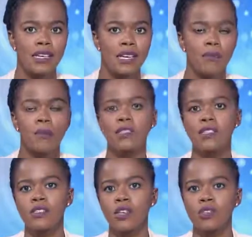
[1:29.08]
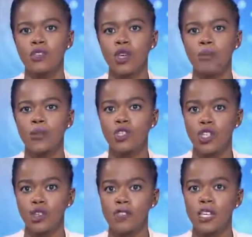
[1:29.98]
President Donald Trump on
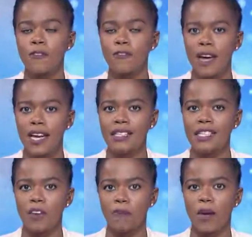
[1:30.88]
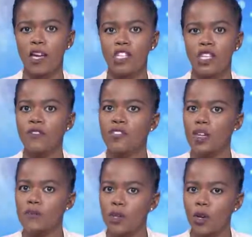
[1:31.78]
Tuesday fired FBI Chief
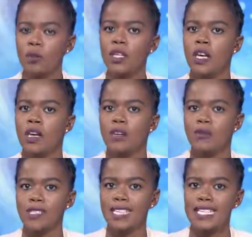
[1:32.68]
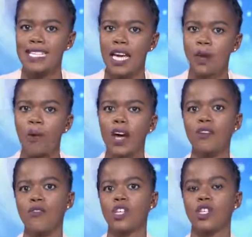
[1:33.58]
James Comey, who was leading a
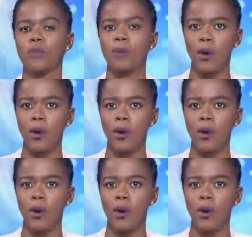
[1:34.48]
wide-ranging probe